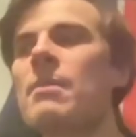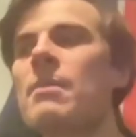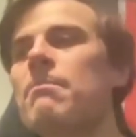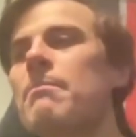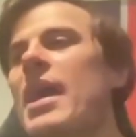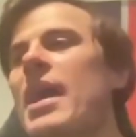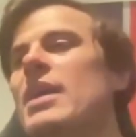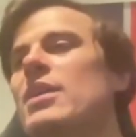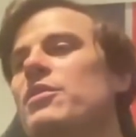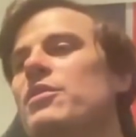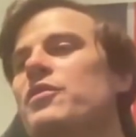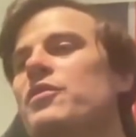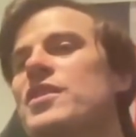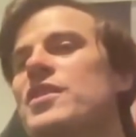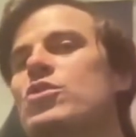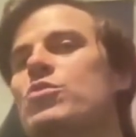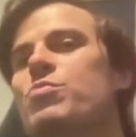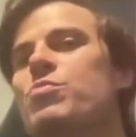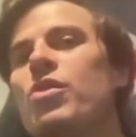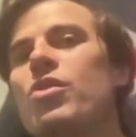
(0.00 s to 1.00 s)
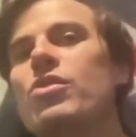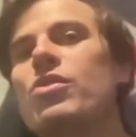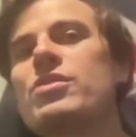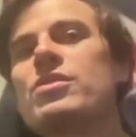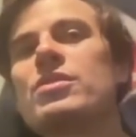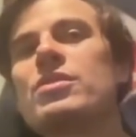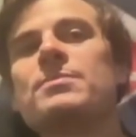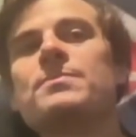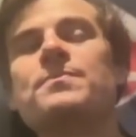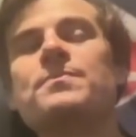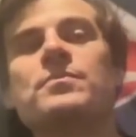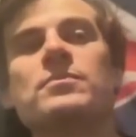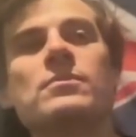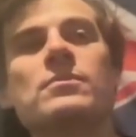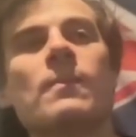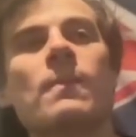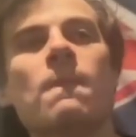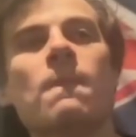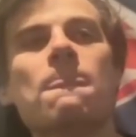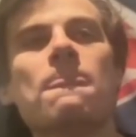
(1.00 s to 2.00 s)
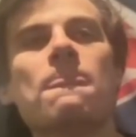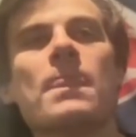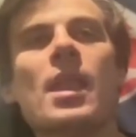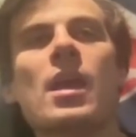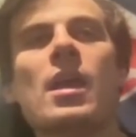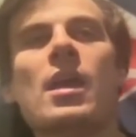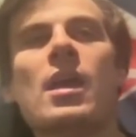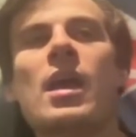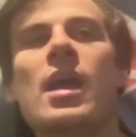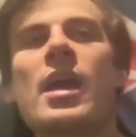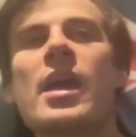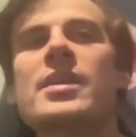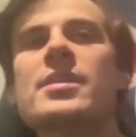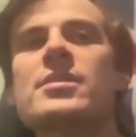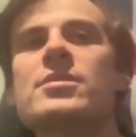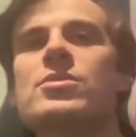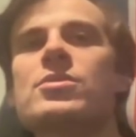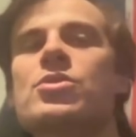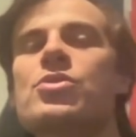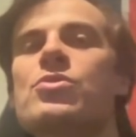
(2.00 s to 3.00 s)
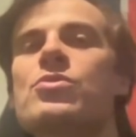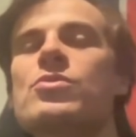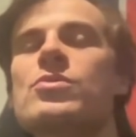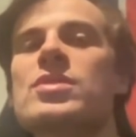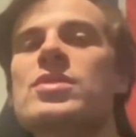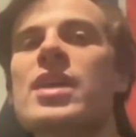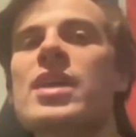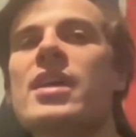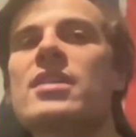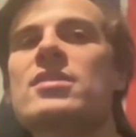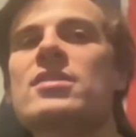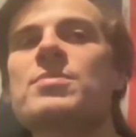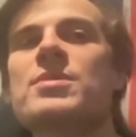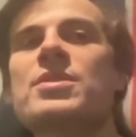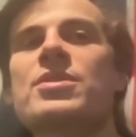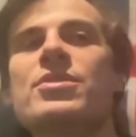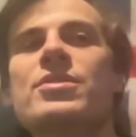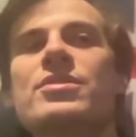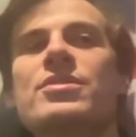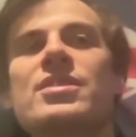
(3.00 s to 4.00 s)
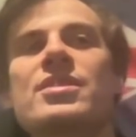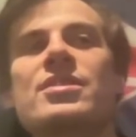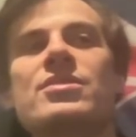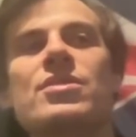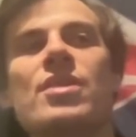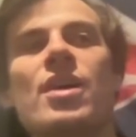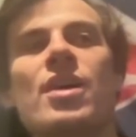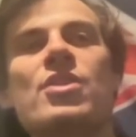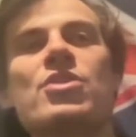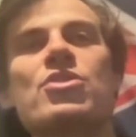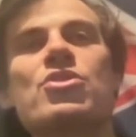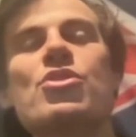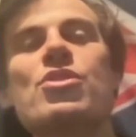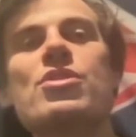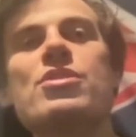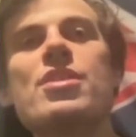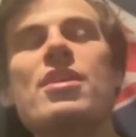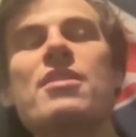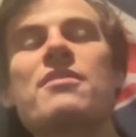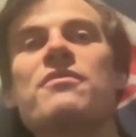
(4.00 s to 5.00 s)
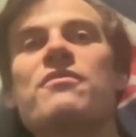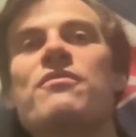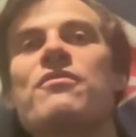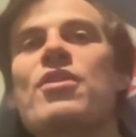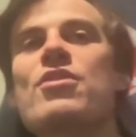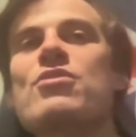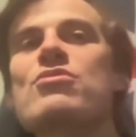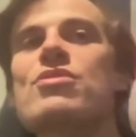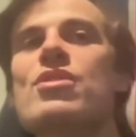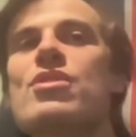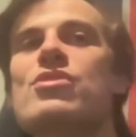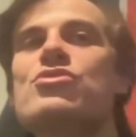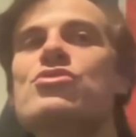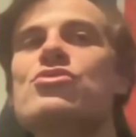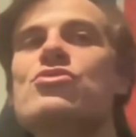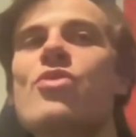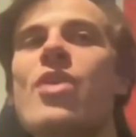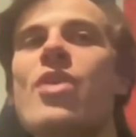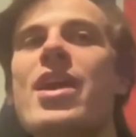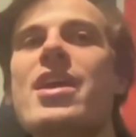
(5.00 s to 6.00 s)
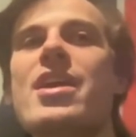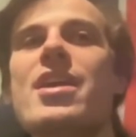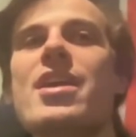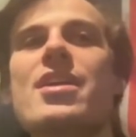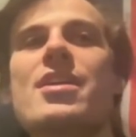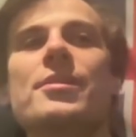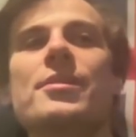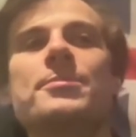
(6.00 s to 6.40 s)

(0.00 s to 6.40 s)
made a fish pond at Tu's house because it's a good feng shui.